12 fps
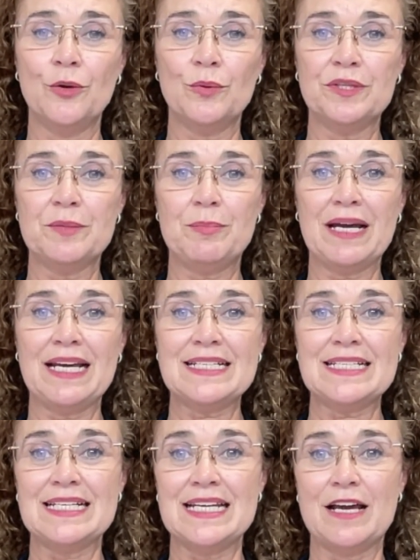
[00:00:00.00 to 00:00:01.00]
with the
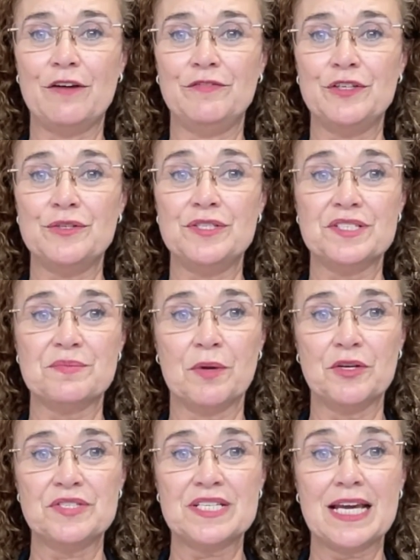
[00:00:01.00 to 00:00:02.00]
party now viewed as
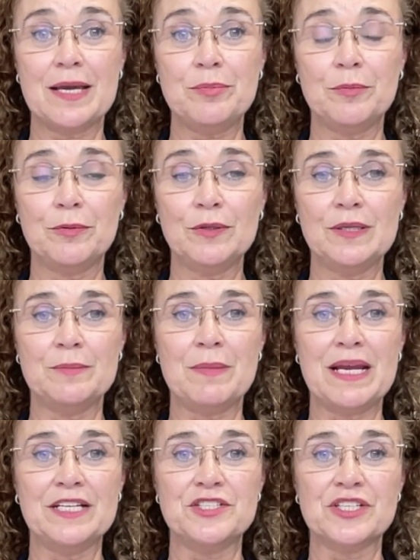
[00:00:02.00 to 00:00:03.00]
most capable in
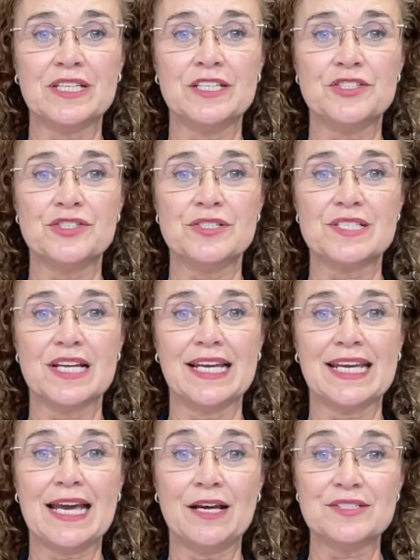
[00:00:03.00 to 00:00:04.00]
managing issues
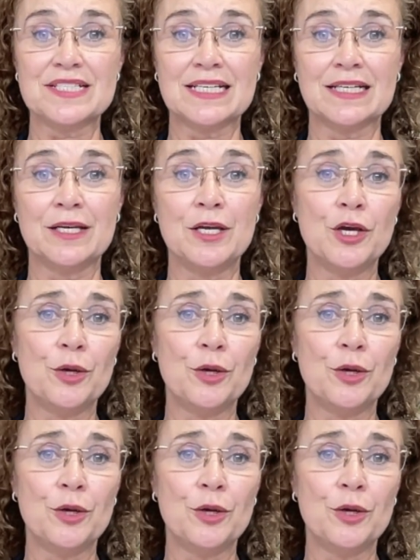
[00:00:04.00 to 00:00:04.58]
like housing,